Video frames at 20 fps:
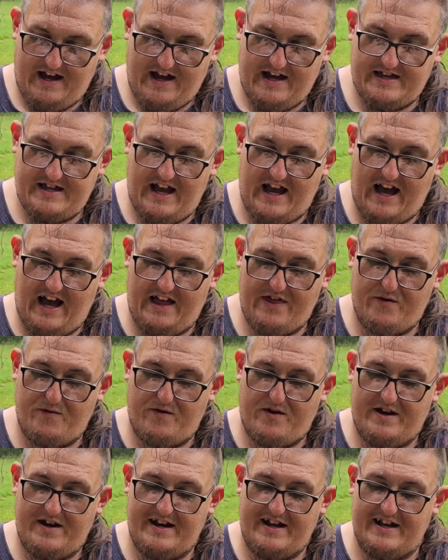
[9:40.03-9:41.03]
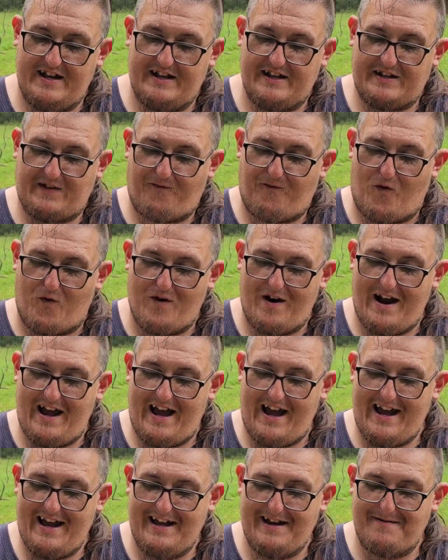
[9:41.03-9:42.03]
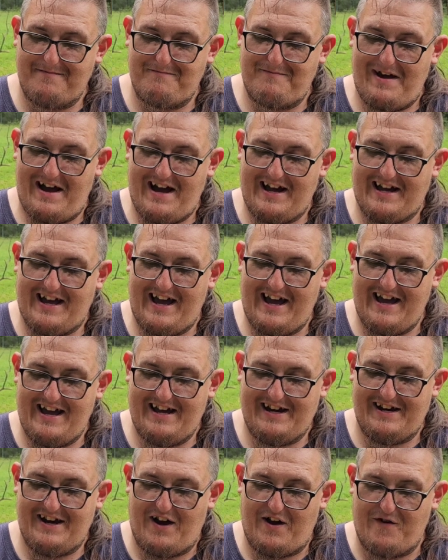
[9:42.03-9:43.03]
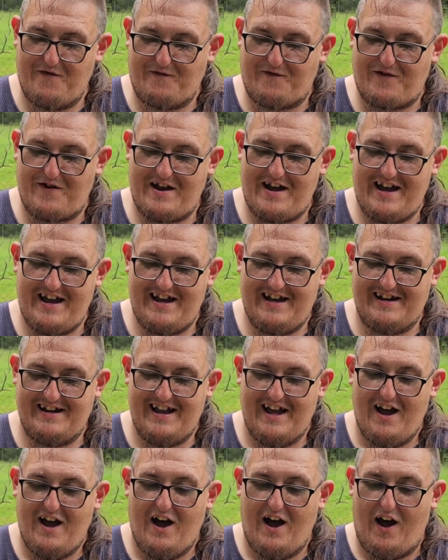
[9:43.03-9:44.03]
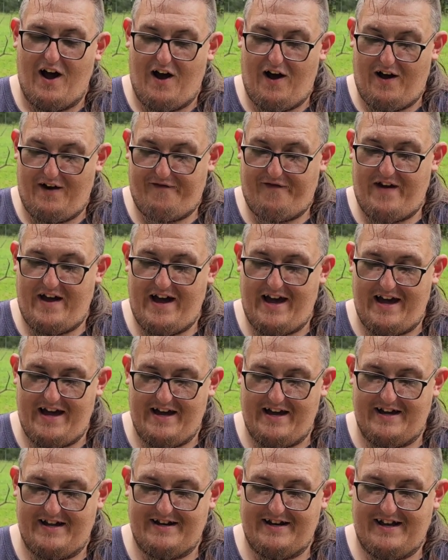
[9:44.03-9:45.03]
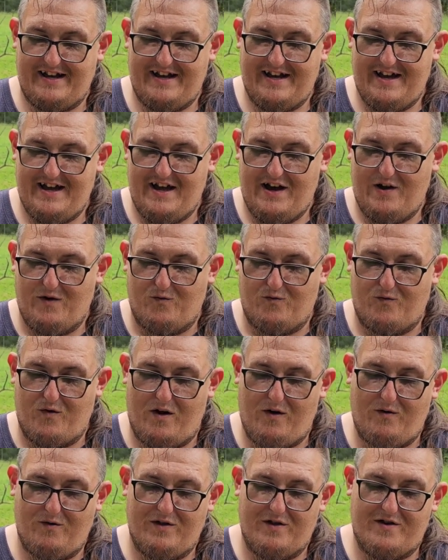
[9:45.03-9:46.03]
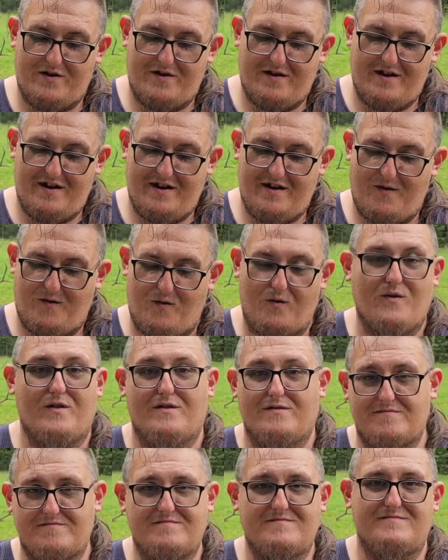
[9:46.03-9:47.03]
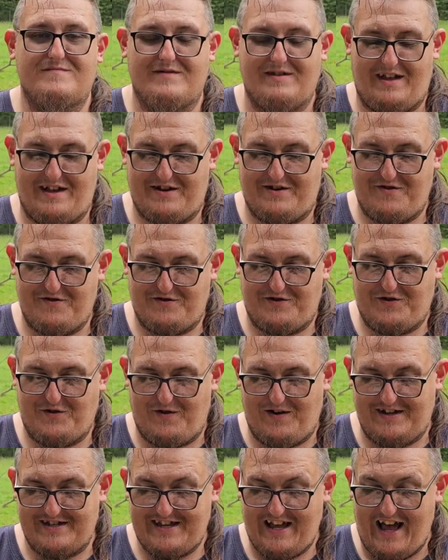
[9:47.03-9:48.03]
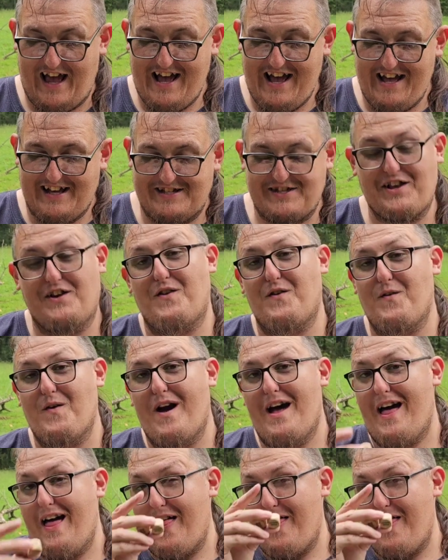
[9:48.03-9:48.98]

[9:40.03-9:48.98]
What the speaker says: And the other one is forehand, backhand, overhand, offhand, roller, or like your choice. So